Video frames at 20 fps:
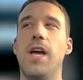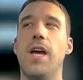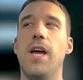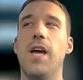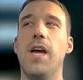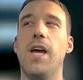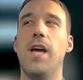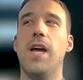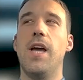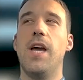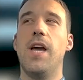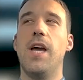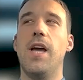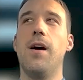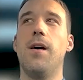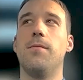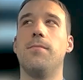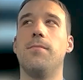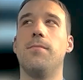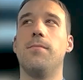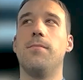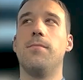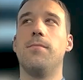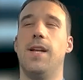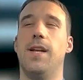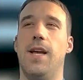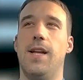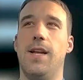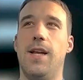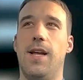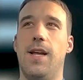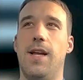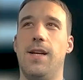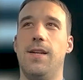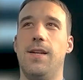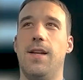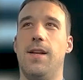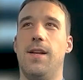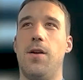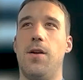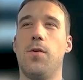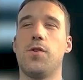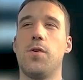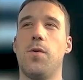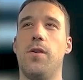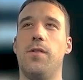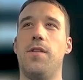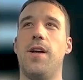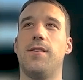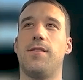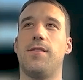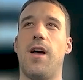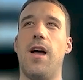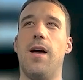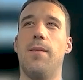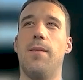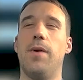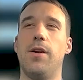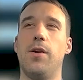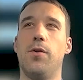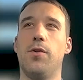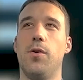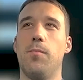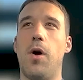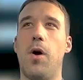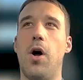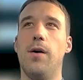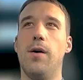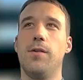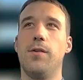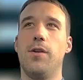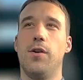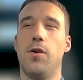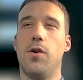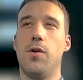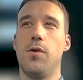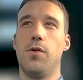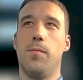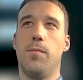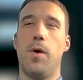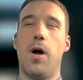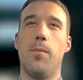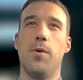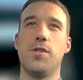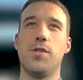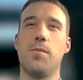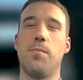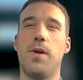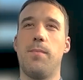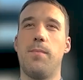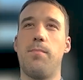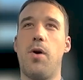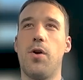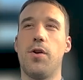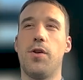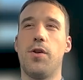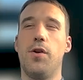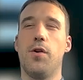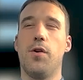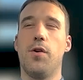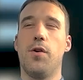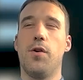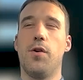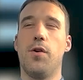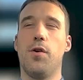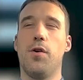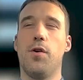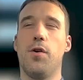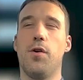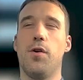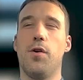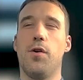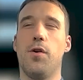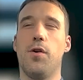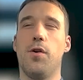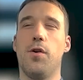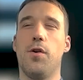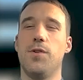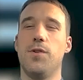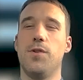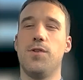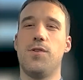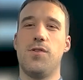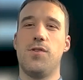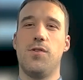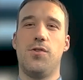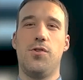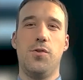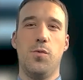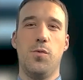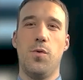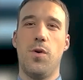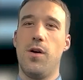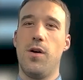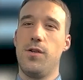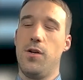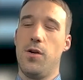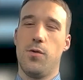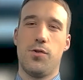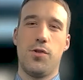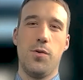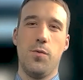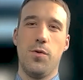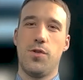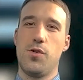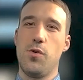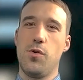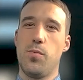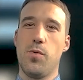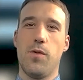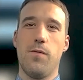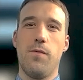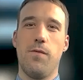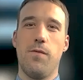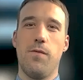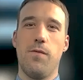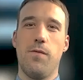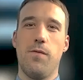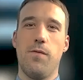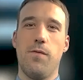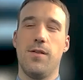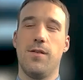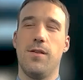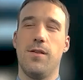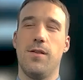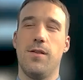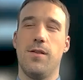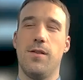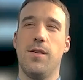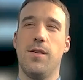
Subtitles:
Yeah. Yep. And also at that time, I know your mom was a big part of your career, and she was super involved, and